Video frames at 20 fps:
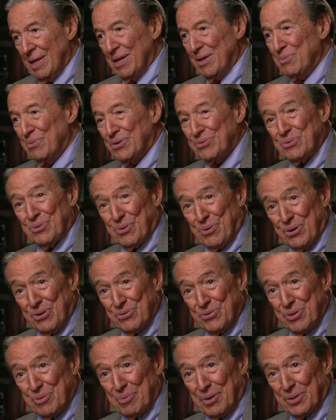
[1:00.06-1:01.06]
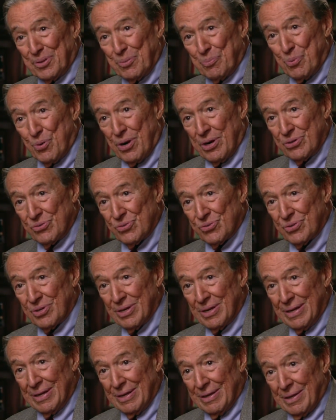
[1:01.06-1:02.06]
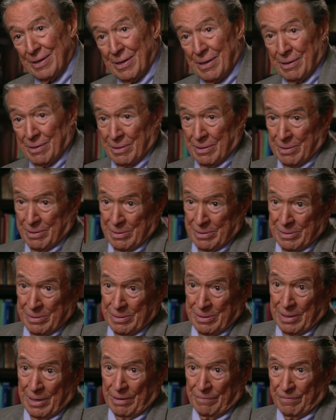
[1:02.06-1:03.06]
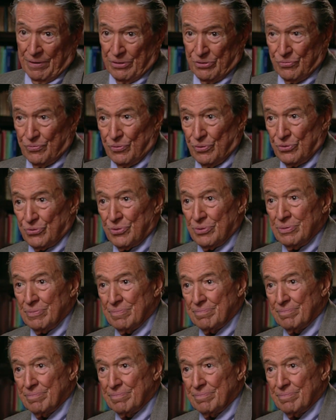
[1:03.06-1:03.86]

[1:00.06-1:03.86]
wasn't crazy about the press, and vice versa.